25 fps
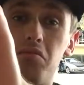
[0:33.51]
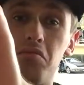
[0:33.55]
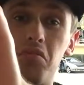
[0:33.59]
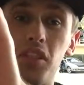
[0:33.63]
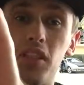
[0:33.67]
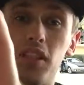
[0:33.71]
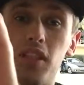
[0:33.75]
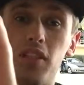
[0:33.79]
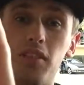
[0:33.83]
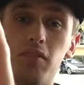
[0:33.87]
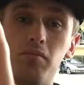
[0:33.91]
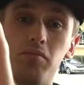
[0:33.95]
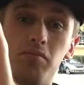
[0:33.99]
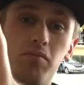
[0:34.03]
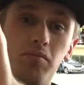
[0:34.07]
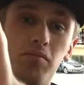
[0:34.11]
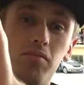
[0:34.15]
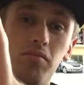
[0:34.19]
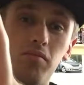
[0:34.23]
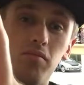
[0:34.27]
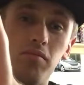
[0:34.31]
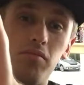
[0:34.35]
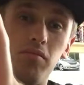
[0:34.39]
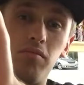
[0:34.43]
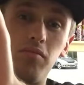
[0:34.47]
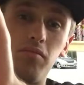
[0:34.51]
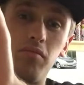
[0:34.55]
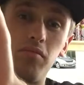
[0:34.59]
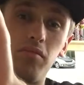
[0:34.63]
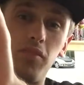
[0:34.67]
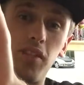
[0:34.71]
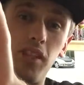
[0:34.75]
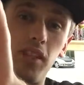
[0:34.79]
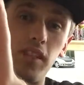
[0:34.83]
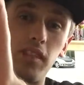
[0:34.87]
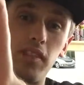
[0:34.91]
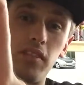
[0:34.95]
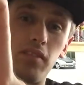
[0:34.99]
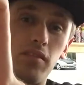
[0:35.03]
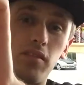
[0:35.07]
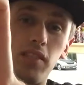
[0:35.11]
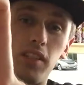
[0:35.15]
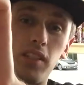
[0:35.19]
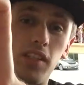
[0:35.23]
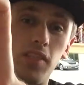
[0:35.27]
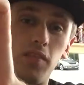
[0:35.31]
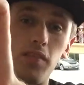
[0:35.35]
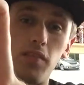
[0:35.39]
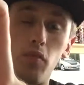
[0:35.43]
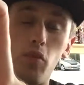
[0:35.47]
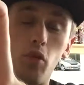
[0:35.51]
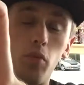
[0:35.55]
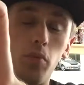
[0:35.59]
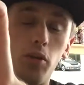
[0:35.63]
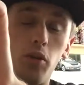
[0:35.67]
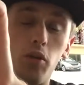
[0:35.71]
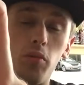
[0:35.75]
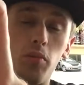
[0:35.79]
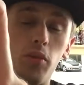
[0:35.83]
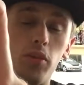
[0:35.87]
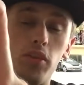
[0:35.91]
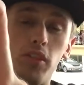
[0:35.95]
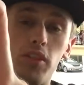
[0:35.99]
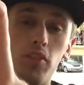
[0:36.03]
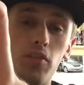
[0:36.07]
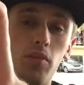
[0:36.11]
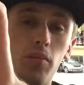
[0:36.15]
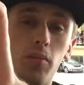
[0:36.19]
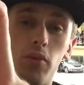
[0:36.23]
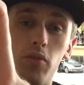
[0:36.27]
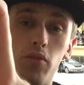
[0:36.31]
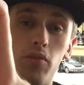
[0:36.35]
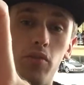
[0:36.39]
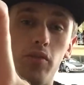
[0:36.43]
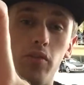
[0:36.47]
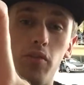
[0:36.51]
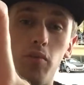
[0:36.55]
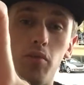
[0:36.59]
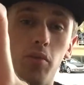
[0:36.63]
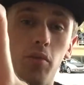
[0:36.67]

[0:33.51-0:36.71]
You know, uh, don't know what a bergamot is to most of you.